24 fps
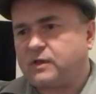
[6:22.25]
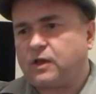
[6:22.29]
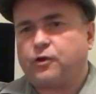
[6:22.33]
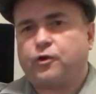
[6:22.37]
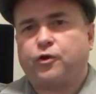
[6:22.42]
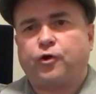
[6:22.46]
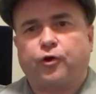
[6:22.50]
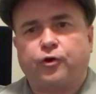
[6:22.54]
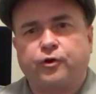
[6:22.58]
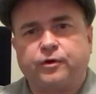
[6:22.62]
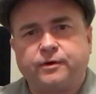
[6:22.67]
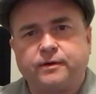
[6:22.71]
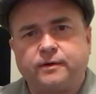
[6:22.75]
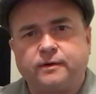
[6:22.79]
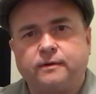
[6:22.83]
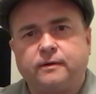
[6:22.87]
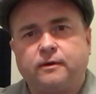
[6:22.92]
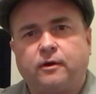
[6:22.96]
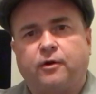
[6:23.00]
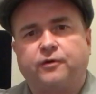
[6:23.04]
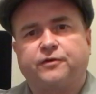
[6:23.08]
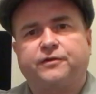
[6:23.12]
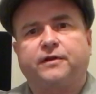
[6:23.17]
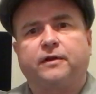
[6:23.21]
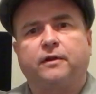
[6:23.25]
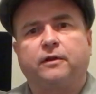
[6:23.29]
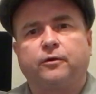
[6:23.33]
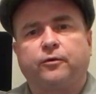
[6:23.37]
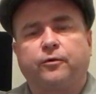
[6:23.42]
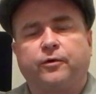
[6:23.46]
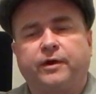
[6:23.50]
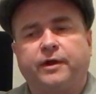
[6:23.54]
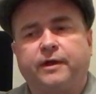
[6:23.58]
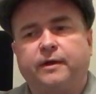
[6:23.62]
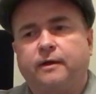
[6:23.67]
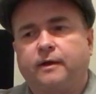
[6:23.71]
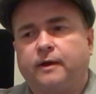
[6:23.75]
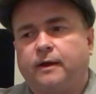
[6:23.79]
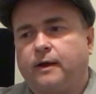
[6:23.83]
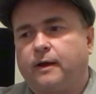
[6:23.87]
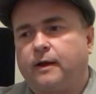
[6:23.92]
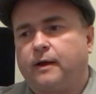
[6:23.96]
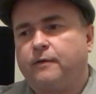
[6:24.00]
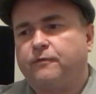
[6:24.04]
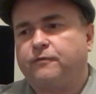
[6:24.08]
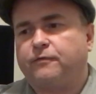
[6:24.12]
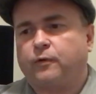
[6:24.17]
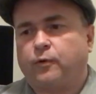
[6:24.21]
curtain artillery,
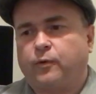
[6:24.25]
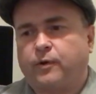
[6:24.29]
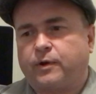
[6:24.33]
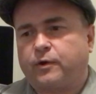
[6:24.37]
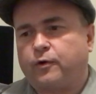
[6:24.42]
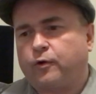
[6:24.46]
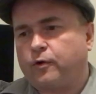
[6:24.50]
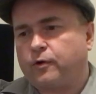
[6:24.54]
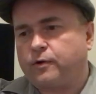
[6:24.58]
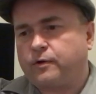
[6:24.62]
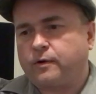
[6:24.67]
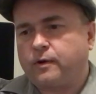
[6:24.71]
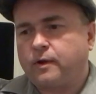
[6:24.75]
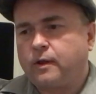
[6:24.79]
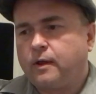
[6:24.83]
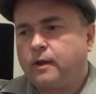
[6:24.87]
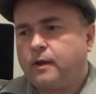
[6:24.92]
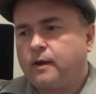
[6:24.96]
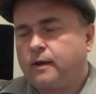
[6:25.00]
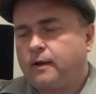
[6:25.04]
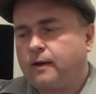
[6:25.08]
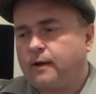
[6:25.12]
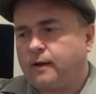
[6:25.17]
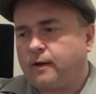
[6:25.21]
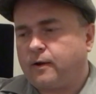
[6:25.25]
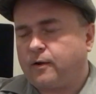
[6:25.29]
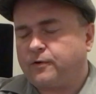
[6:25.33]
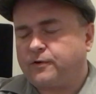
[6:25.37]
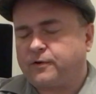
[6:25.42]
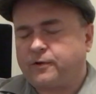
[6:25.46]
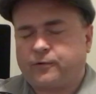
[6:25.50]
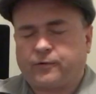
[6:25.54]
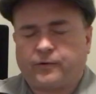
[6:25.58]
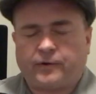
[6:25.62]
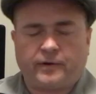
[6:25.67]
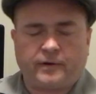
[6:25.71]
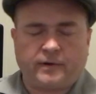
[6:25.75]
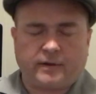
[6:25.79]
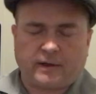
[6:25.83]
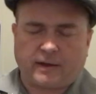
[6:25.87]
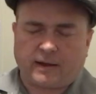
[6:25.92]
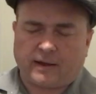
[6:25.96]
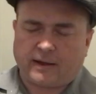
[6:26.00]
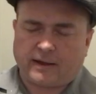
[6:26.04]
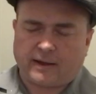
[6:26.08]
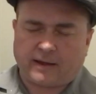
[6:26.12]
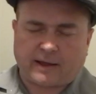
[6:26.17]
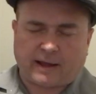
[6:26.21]
flowing curtain artillery,
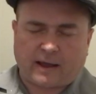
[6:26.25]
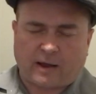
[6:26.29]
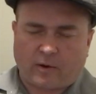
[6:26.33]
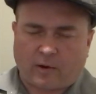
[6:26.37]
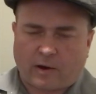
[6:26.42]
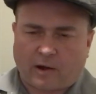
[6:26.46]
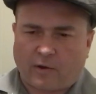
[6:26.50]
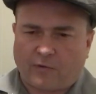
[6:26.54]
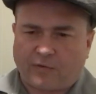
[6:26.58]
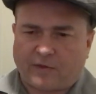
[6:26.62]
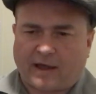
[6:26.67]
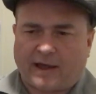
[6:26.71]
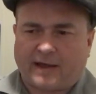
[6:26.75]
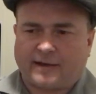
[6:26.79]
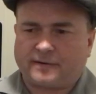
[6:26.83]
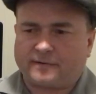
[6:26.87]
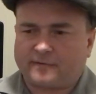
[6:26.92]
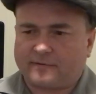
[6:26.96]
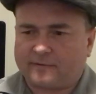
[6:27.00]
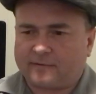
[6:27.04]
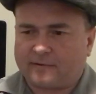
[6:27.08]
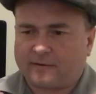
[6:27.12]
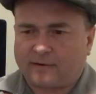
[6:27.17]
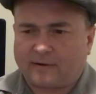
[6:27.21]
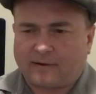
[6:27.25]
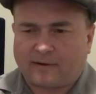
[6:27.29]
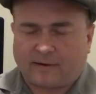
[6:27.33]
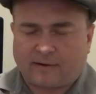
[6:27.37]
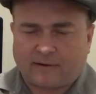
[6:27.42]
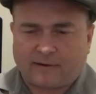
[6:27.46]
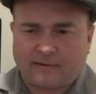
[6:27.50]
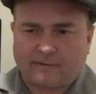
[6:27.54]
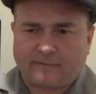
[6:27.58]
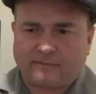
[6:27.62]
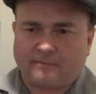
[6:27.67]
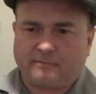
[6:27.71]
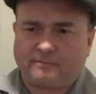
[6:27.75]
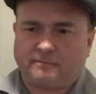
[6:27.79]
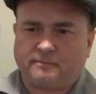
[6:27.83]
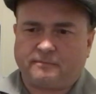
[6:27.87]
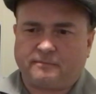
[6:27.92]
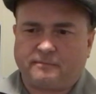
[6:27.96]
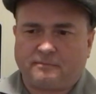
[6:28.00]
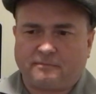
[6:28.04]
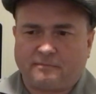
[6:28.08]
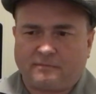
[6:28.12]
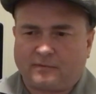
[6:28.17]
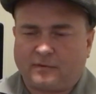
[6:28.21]
how that
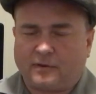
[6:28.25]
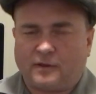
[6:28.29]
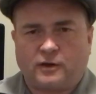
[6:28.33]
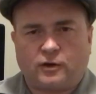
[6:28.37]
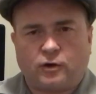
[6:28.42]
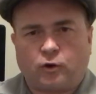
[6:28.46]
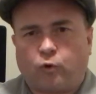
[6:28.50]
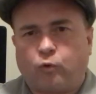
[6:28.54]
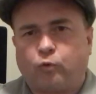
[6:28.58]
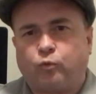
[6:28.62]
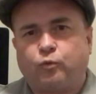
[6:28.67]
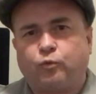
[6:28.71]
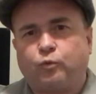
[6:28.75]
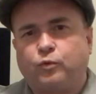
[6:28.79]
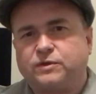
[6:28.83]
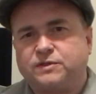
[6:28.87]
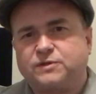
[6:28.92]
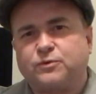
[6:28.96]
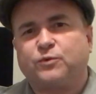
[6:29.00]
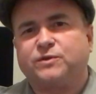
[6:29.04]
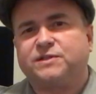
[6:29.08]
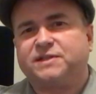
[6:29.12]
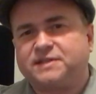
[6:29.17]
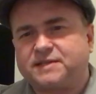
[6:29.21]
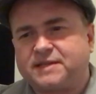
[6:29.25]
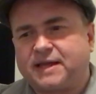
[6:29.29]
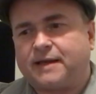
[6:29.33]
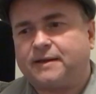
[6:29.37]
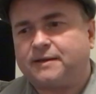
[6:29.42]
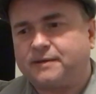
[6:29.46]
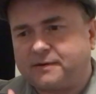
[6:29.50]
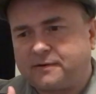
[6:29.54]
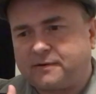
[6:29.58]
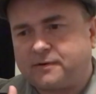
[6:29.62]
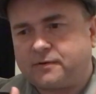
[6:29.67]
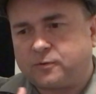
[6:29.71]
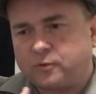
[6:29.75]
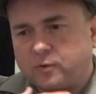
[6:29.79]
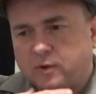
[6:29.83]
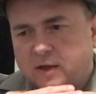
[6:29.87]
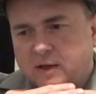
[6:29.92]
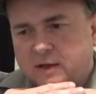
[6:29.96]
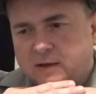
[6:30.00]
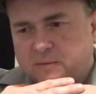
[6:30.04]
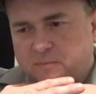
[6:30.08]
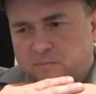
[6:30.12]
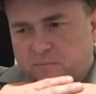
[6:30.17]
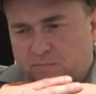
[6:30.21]
was intended to
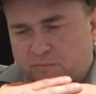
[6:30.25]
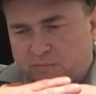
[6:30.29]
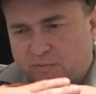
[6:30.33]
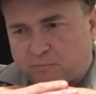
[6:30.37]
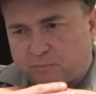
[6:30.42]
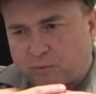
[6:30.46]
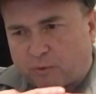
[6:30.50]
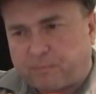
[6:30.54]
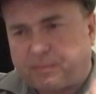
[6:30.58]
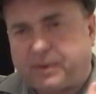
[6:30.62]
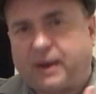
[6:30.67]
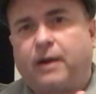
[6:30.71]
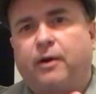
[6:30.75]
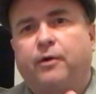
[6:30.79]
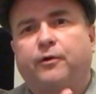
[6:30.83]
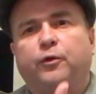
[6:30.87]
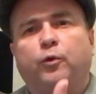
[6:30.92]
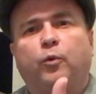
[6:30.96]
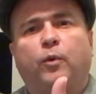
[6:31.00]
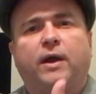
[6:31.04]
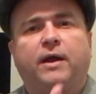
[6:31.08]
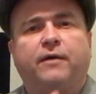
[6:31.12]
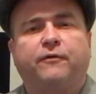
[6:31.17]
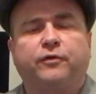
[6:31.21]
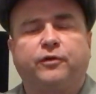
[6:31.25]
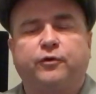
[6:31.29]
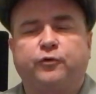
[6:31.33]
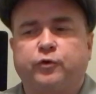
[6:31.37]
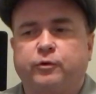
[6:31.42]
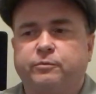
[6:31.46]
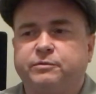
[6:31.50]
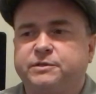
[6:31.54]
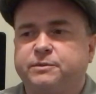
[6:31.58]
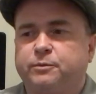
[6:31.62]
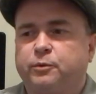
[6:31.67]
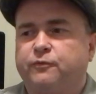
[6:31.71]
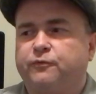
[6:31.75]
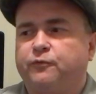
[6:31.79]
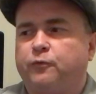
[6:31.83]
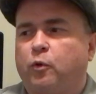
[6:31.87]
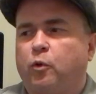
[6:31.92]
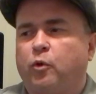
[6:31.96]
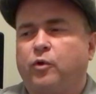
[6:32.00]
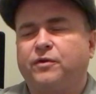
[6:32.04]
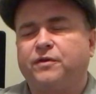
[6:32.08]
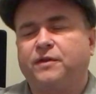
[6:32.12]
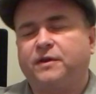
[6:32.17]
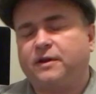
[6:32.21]
prepare the way for the troops to move
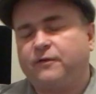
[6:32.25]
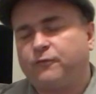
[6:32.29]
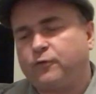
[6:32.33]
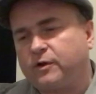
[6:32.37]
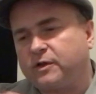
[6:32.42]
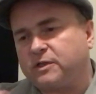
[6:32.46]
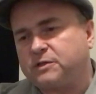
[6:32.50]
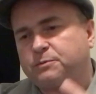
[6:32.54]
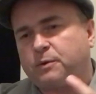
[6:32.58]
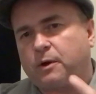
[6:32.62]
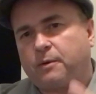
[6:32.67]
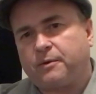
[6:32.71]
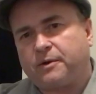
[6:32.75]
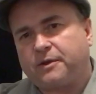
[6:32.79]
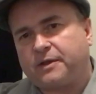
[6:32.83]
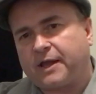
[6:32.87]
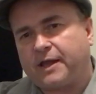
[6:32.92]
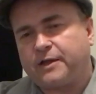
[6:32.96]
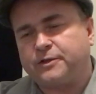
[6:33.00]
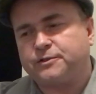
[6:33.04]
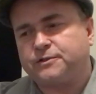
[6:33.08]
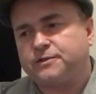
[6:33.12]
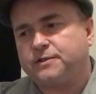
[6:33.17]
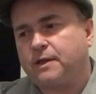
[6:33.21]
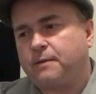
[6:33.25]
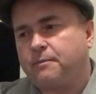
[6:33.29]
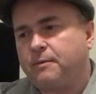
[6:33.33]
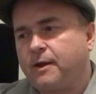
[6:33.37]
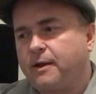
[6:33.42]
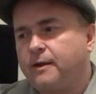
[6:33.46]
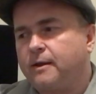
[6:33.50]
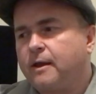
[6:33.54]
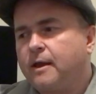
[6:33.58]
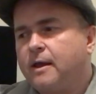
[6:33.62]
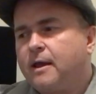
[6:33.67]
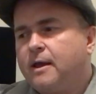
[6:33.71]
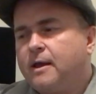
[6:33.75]
forward and the different experimentations they made.